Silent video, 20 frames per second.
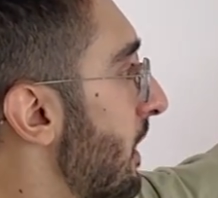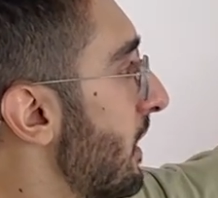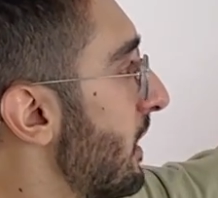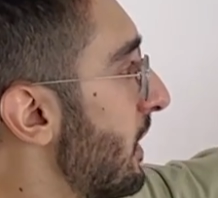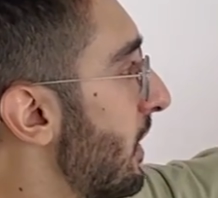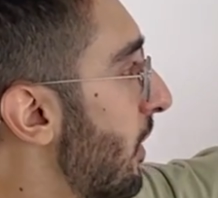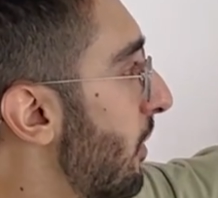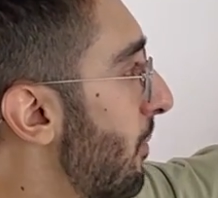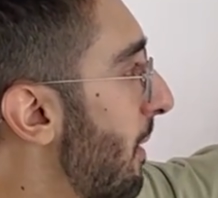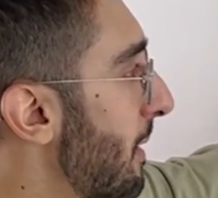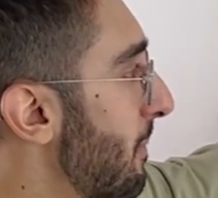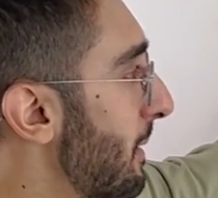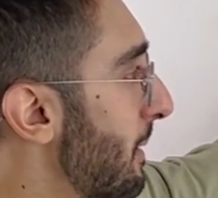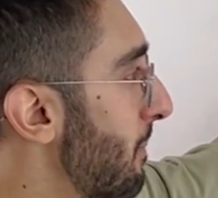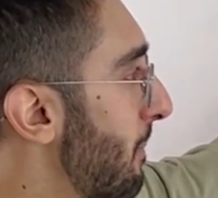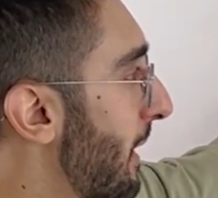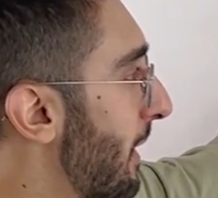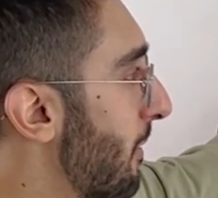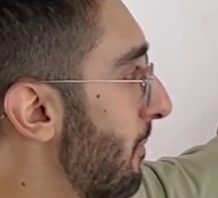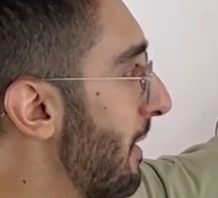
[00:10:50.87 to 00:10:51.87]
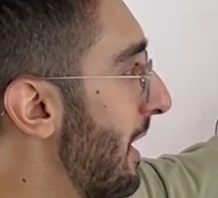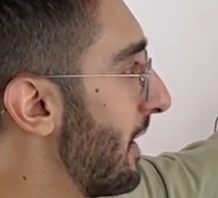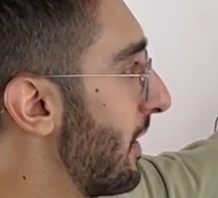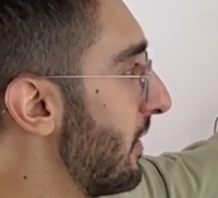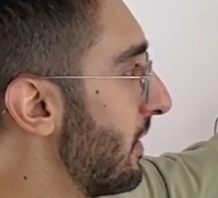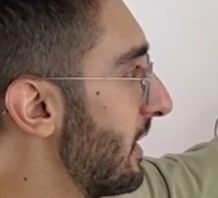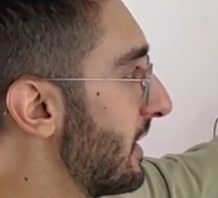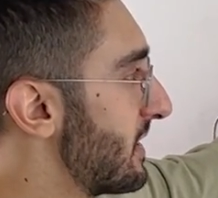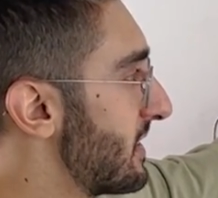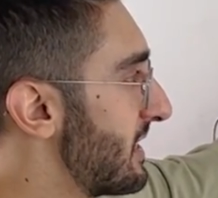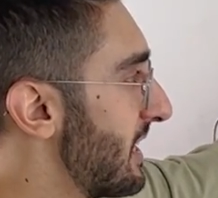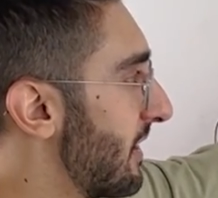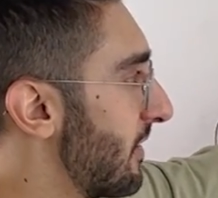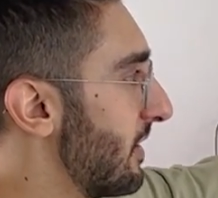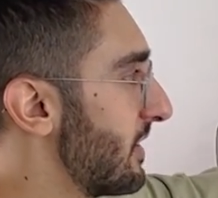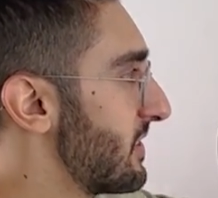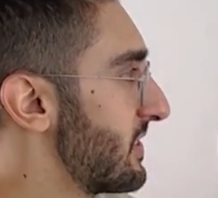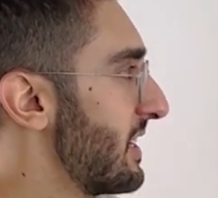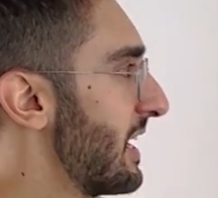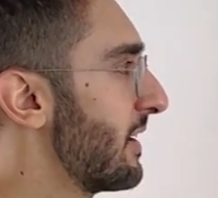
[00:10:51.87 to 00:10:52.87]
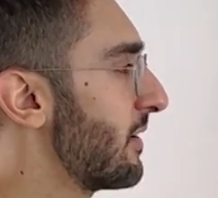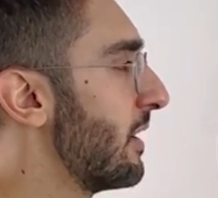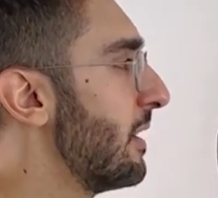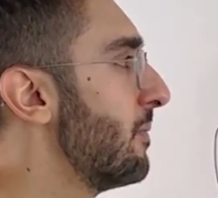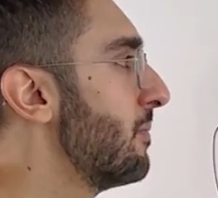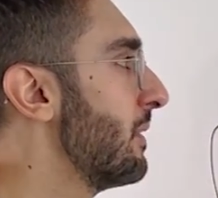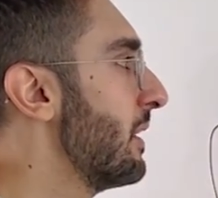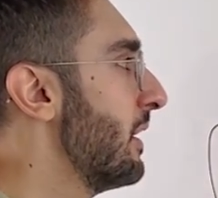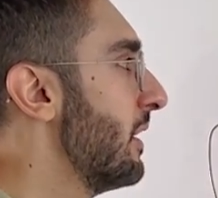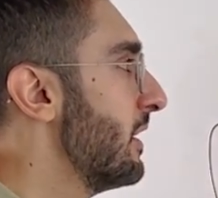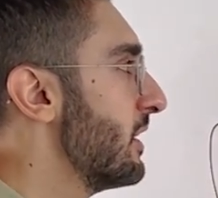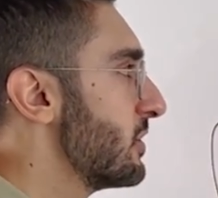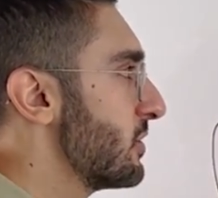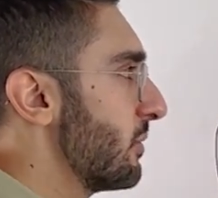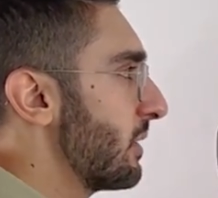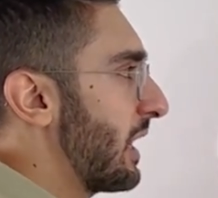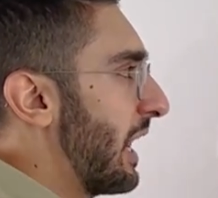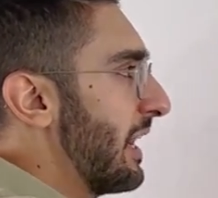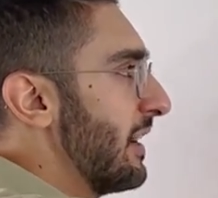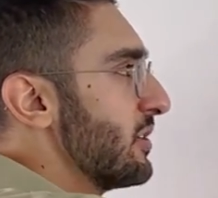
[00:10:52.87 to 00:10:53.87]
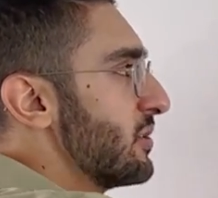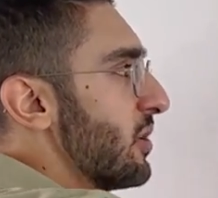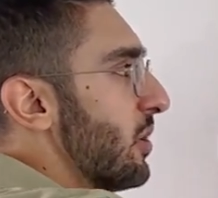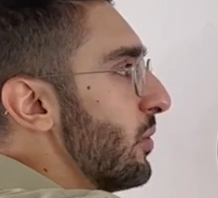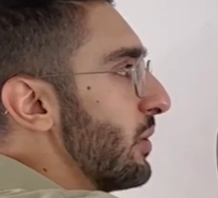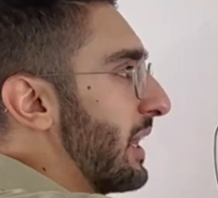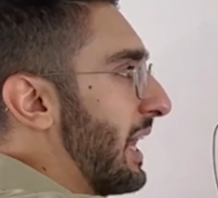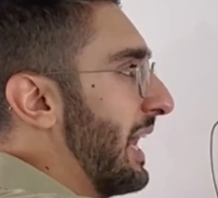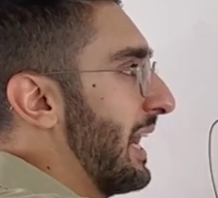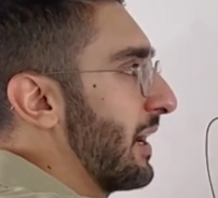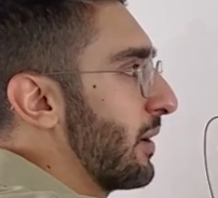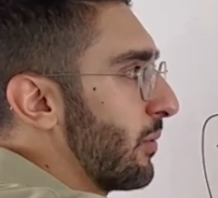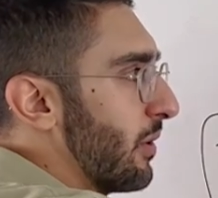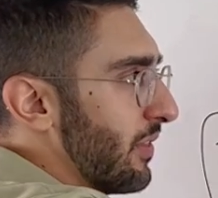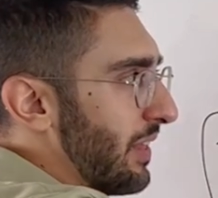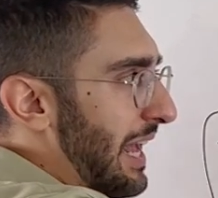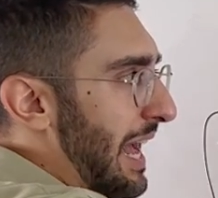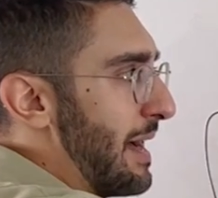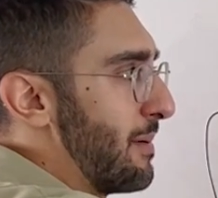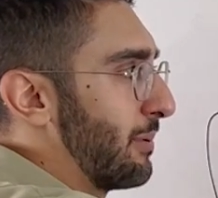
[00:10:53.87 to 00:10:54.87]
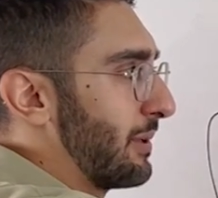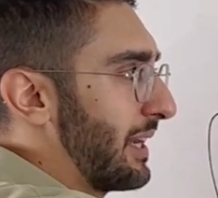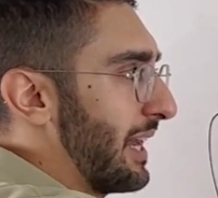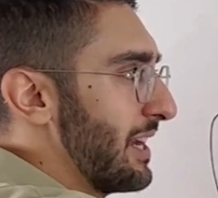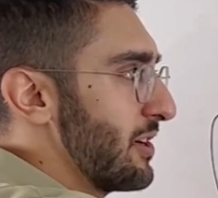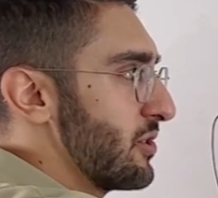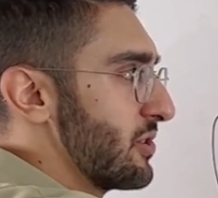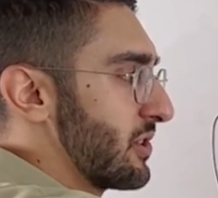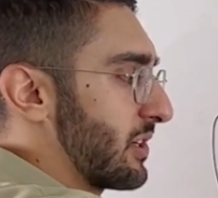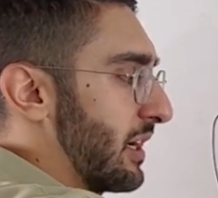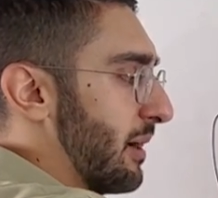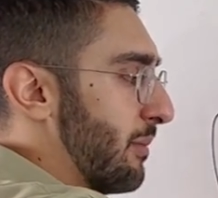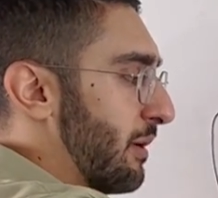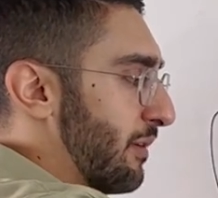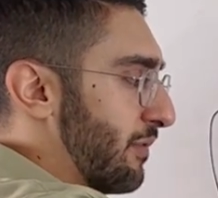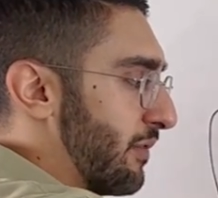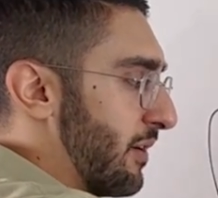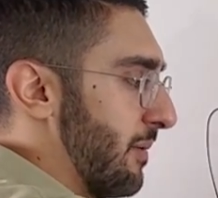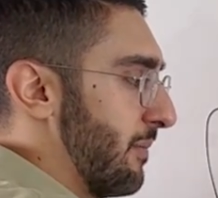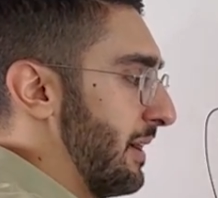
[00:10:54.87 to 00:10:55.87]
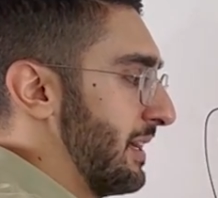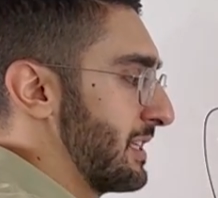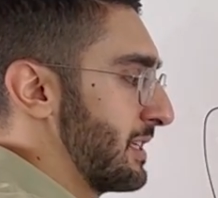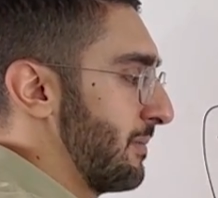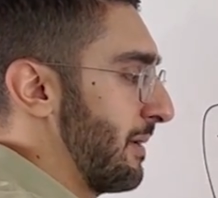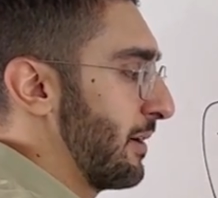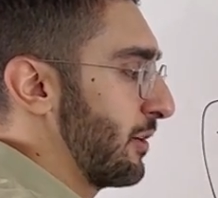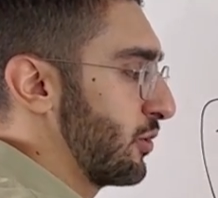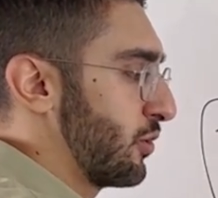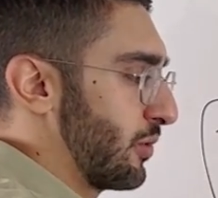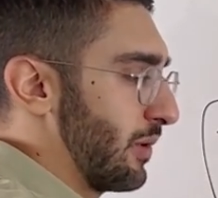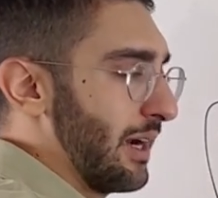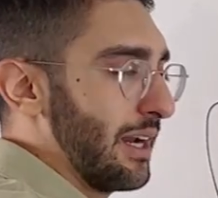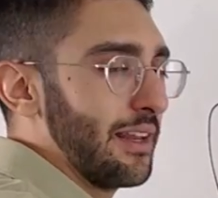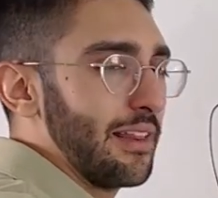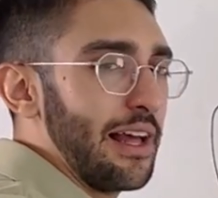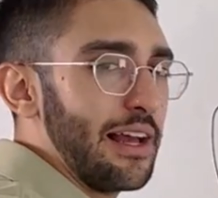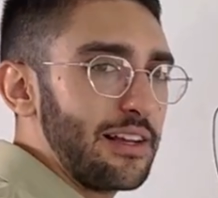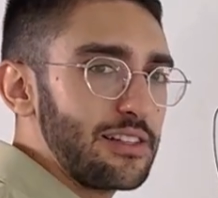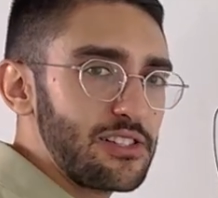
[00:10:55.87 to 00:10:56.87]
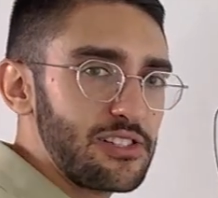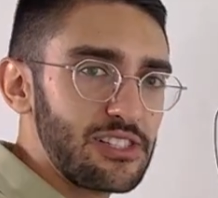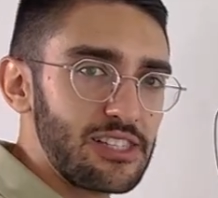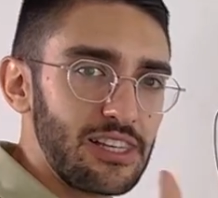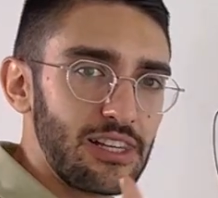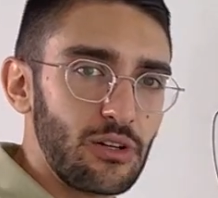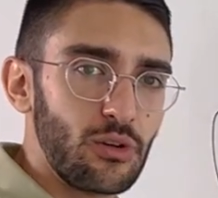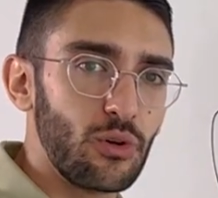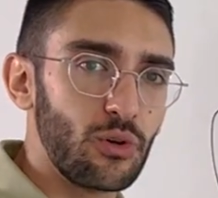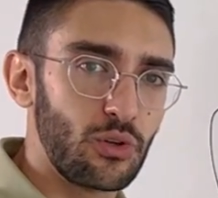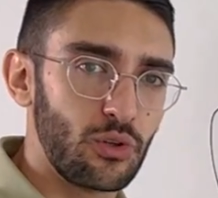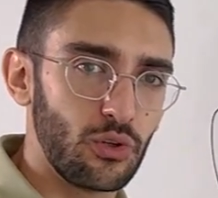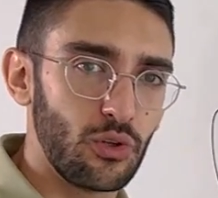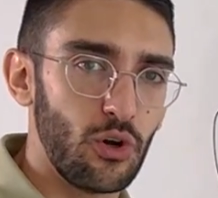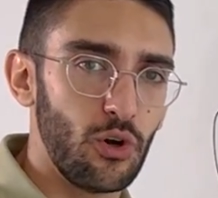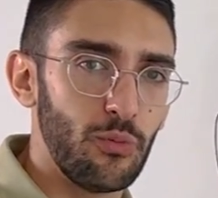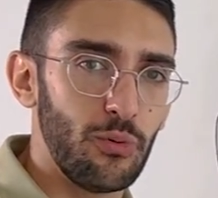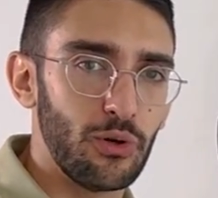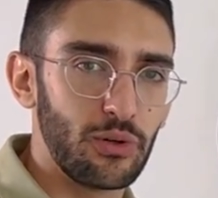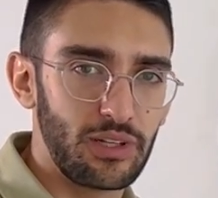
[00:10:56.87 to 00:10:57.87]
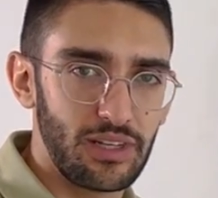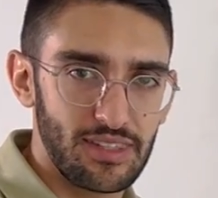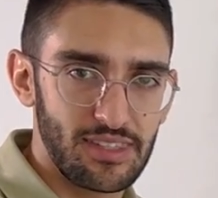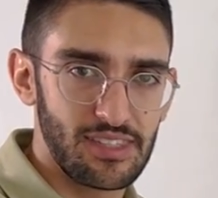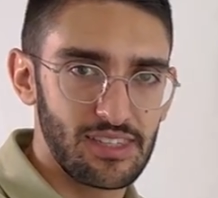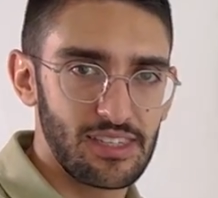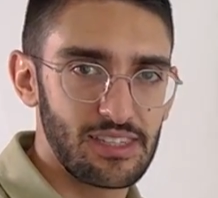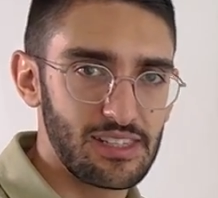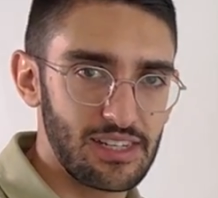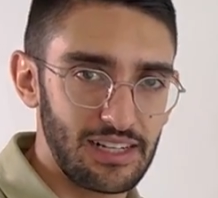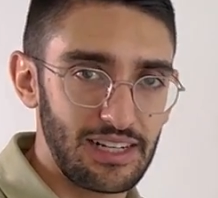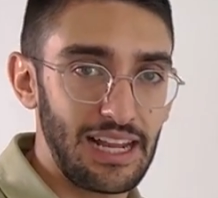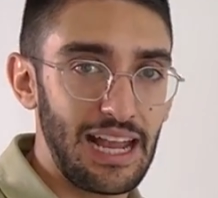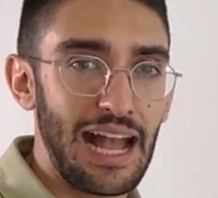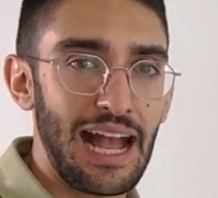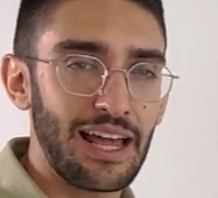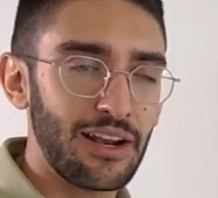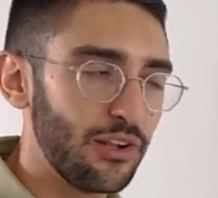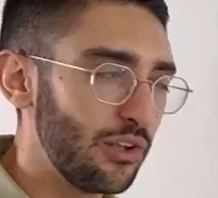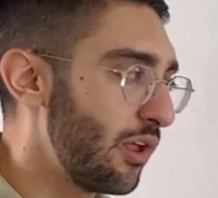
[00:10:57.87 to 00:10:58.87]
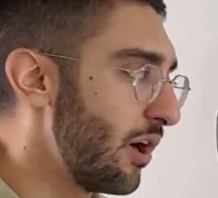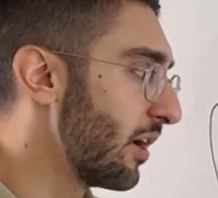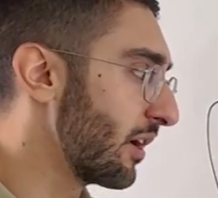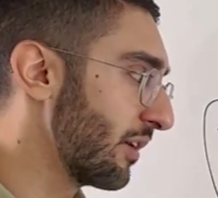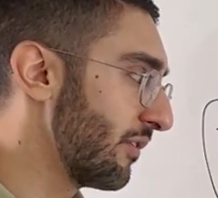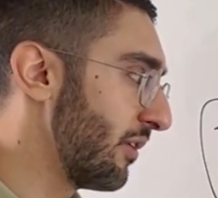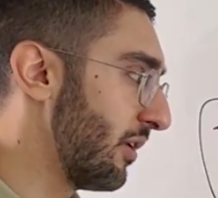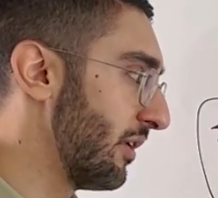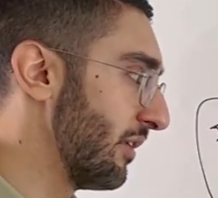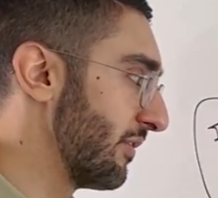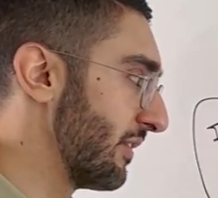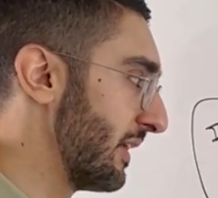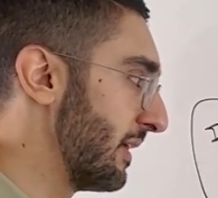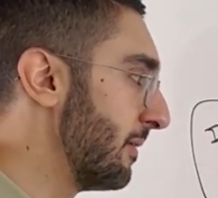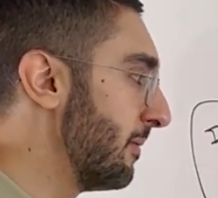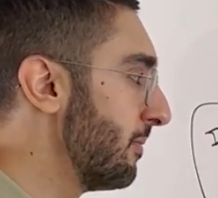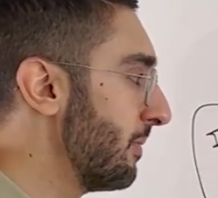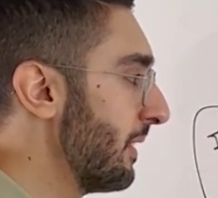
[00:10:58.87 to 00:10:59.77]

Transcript: You know, it might be bare metal, et cetera, et cetera. So we kind of don't care where the applications are coming from. It's about creating that single global consistent catalog of all of it.